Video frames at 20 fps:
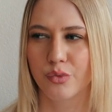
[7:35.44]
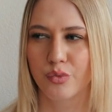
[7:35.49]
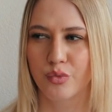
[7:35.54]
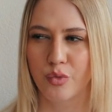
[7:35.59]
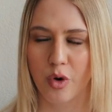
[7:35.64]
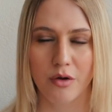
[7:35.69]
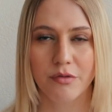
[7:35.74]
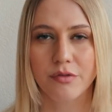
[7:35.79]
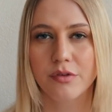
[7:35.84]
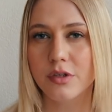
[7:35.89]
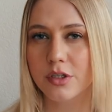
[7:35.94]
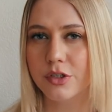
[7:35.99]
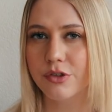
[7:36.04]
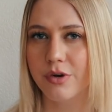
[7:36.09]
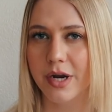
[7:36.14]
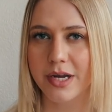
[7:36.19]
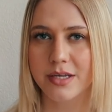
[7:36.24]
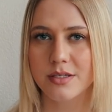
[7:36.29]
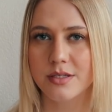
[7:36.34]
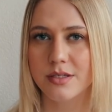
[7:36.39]
ruffle
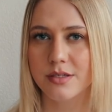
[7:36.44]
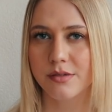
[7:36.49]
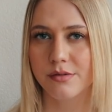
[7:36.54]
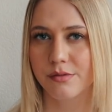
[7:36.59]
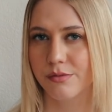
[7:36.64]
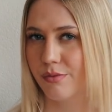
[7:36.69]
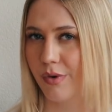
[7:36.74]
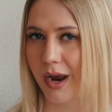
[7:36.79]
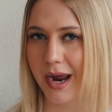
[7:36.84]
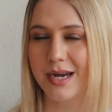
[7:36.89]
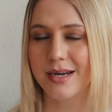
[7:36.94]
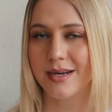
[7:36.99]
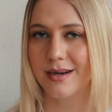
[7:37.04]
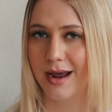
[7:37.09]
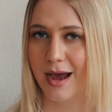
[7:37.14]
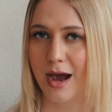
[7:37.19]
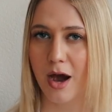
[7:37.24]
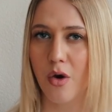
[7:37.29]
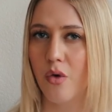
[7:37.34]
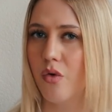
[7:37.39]
dress right
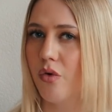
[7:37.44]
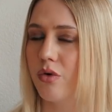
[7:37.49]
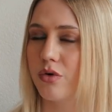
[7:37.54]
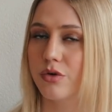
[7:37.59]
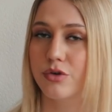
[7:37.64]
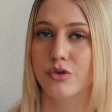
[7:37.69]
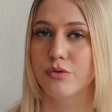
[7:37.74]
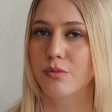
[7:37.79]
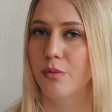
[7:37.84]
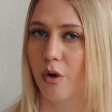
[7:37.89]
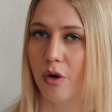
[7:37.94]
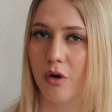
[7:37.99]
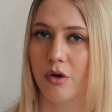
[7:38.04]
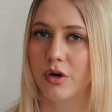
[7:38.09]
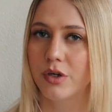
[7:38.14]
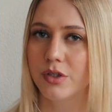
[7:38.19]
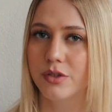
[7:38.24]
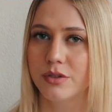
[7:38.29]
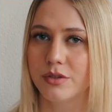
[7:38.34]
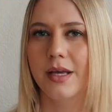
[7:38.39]
now or
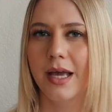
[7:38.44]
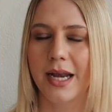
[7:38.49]
tomorrow?